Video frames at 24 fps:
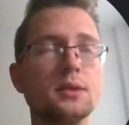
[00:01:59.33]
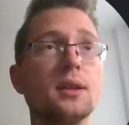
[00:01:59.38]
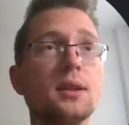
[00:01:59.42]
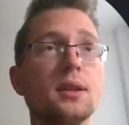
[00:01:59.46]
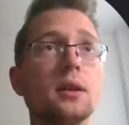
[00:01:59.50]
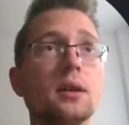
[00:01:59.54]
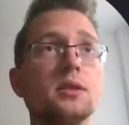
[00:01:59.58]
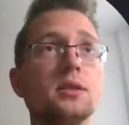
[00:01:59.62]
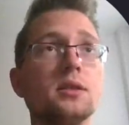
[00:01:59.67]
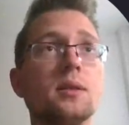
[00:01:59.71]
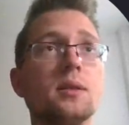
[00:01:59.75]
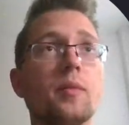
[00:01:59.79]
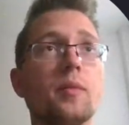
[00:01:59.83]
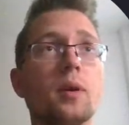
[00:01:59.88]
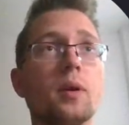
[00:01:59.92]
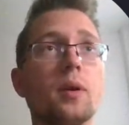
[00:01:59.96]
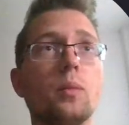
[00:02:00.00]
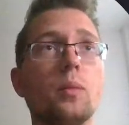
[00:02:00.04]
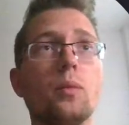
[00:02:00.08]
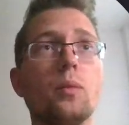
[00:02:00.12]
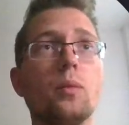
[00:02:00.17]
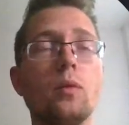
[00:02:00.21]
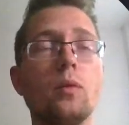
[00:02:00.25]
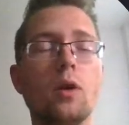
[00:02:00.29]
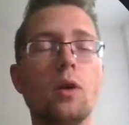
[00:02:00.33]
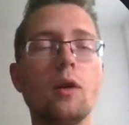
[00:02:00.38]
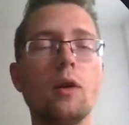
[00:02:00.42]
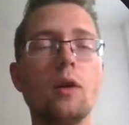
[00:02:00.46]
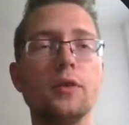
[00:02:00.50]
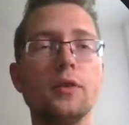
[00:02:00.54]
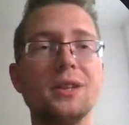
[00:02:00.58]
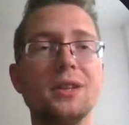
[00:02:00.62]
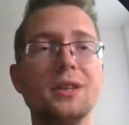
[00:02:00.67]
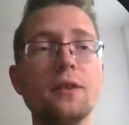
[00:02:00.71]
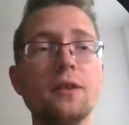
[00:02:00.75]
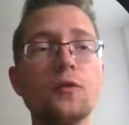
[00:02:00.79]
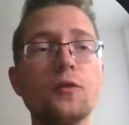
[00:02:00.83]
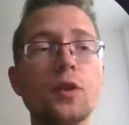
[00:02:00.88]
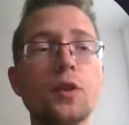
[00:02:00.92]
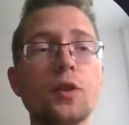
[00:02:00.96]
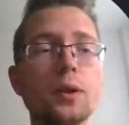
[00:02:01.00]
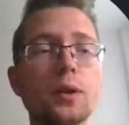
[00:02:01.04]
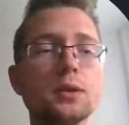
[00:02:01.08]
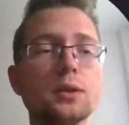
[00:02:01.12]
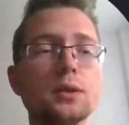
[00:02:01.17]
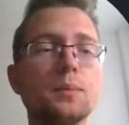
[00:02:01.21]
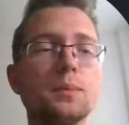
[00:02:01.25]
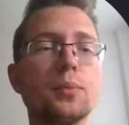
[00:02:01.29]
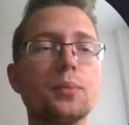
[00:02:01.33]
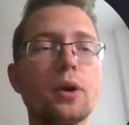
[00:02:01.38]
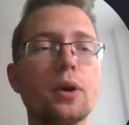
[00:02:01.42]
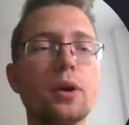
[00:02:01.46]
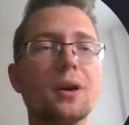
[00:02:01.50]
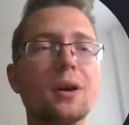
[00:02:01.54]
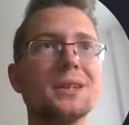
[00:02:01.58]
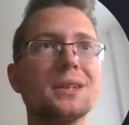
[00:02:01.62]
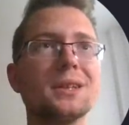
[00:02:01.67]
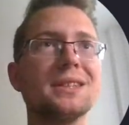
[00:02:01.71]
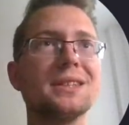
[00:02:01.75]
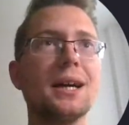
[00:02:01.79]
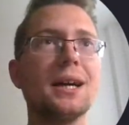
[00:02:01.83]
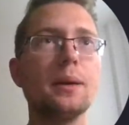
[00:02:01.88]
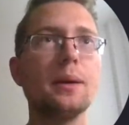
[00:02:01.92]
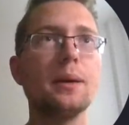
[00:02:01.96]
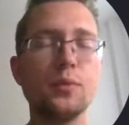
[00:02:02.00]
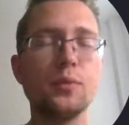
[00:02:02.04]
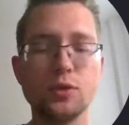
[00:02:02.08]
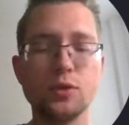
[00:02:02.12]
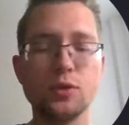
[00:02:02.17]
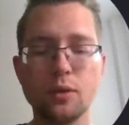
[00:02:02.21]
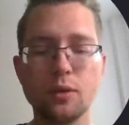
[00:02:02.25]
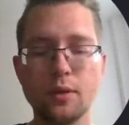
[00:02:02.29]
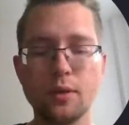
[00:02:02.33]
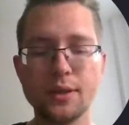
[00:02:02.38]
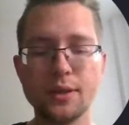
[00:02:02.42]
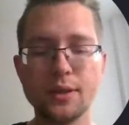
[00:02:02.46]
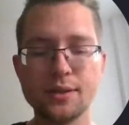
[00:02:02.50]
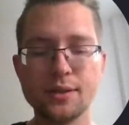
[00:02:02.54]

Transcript: And now something of a different product type.